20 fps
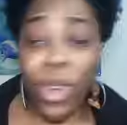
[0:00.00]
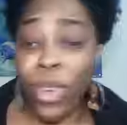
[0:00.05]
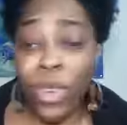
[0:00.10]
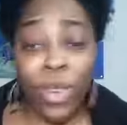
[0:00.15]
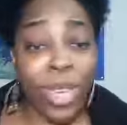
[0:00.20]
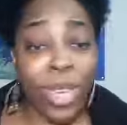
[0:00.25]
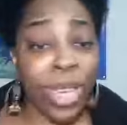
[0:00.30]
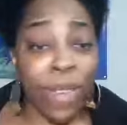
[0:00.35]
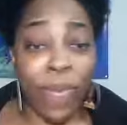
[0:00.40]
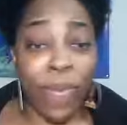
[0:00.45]
you
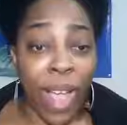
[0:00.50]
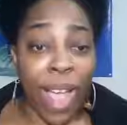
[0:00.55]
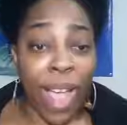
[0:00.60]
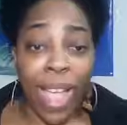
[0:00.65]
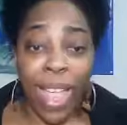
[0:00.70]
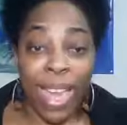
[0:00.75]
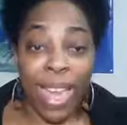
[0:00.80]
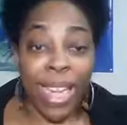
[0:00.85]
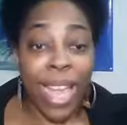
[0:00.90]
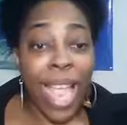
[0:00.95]
did
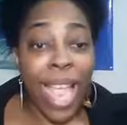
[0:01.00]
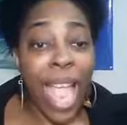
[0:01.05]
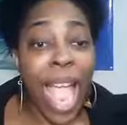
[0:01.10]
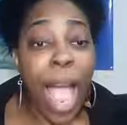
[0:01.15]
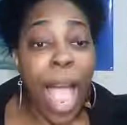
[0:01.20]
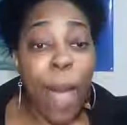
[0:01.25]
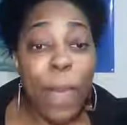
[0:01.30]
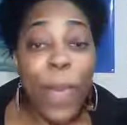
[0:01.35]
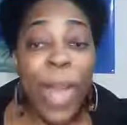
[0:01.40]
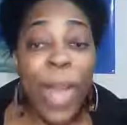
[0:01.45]
fine.
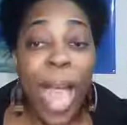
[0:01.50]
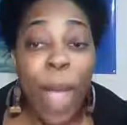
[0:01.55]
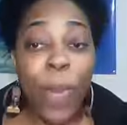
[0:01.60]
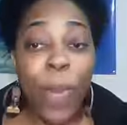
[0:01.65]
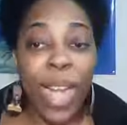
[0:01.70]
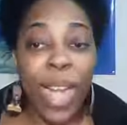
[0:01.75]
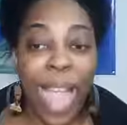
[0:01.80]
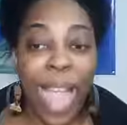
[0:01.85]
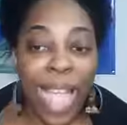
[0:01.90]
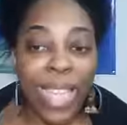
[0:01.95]
But I oh.
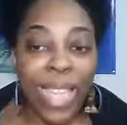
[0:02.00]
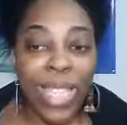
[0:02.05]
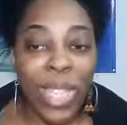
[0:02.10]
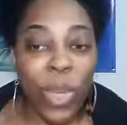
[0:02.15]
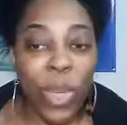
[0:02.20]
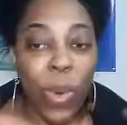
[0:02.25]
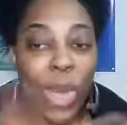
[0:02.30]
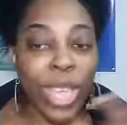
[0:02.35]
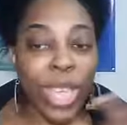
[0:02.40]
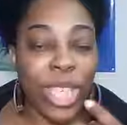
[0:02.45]
want to ask the
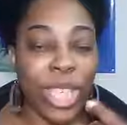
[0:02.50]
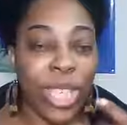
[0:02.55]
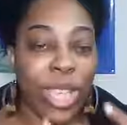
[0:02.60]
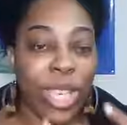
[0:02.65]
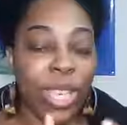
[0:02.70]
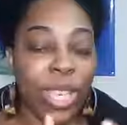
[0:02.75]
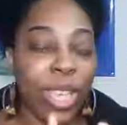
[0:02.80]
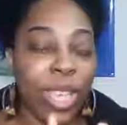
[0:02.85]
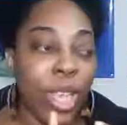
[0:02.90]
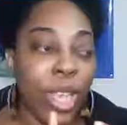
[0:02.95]

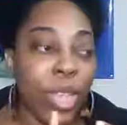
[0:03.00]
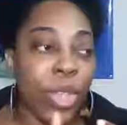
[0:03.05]
question.